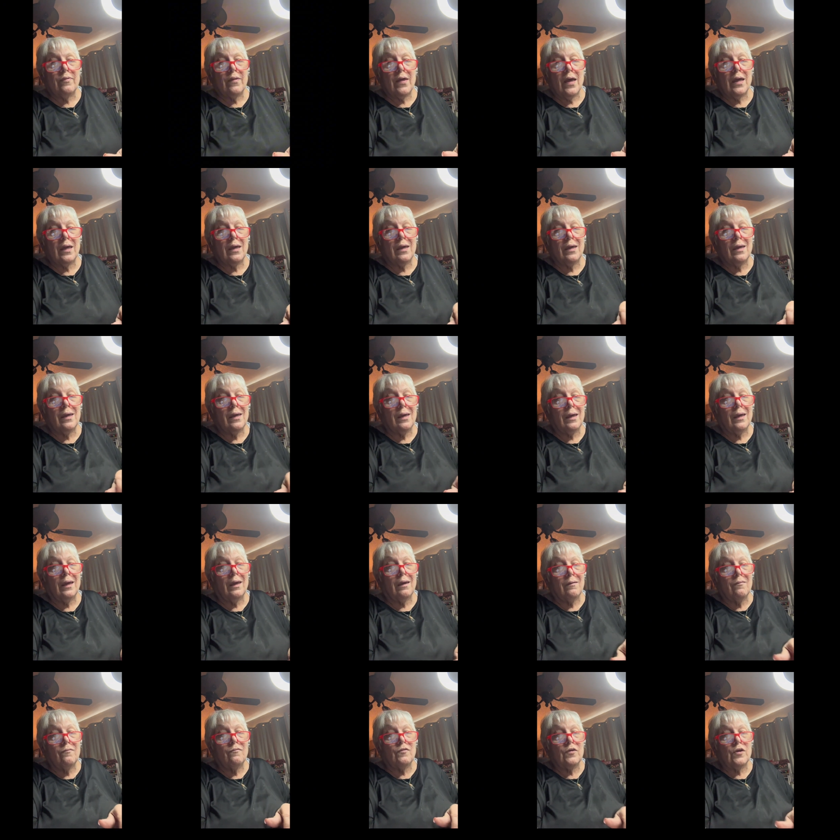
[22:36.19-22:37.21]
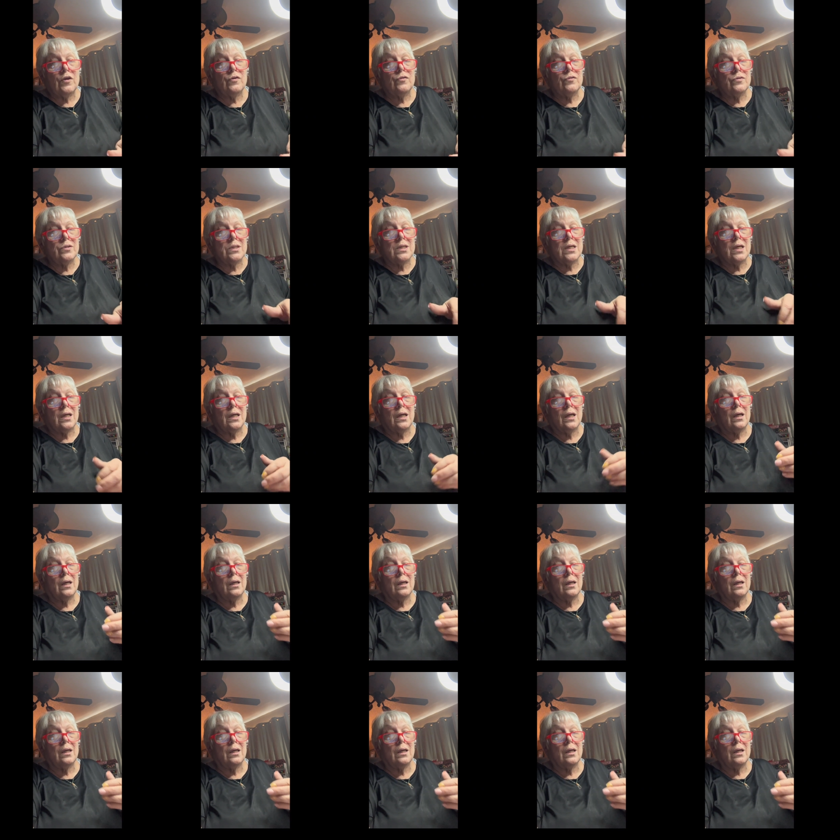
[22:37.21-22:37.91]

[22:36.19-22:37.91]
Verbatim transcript: that can get confusing.